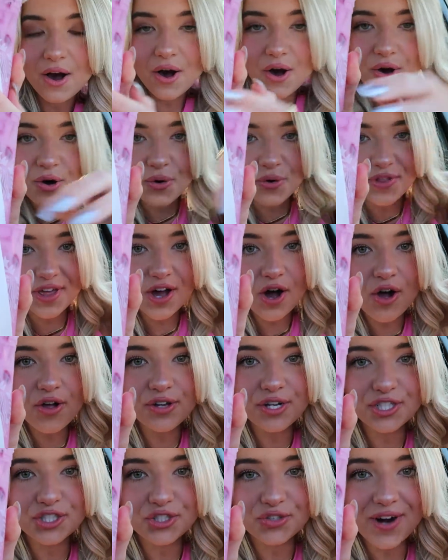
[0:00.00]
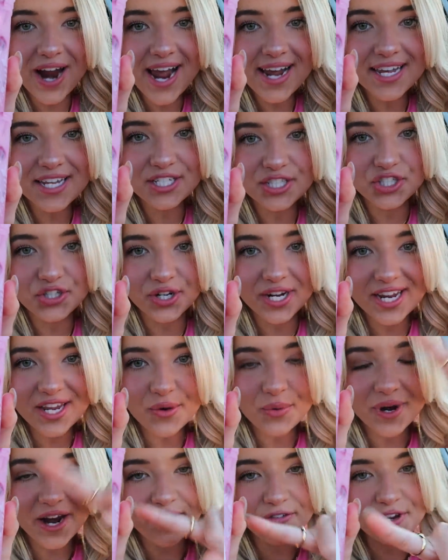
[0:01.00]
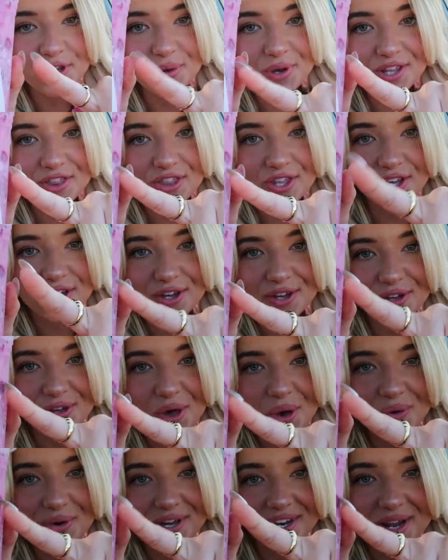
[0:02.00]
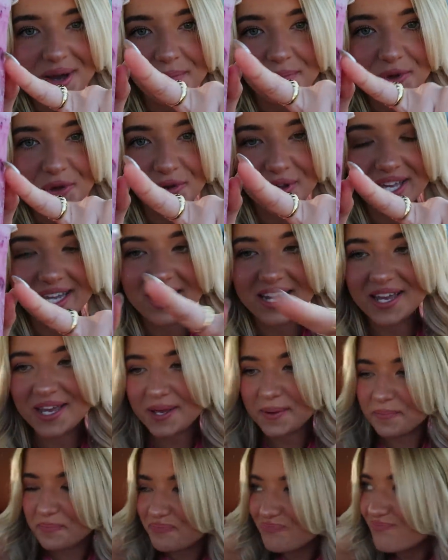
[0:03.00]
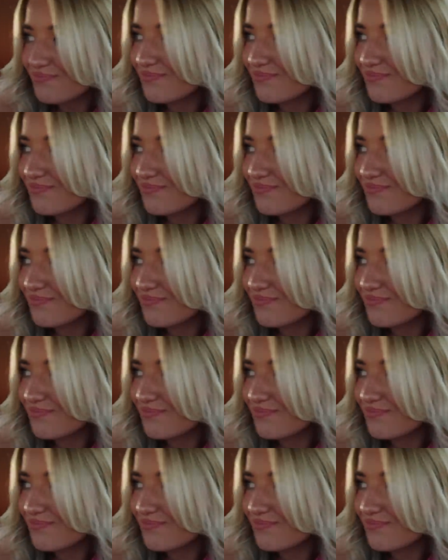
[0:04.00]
Oh, they call it a dragon drink whenever you get the coconut milk in it.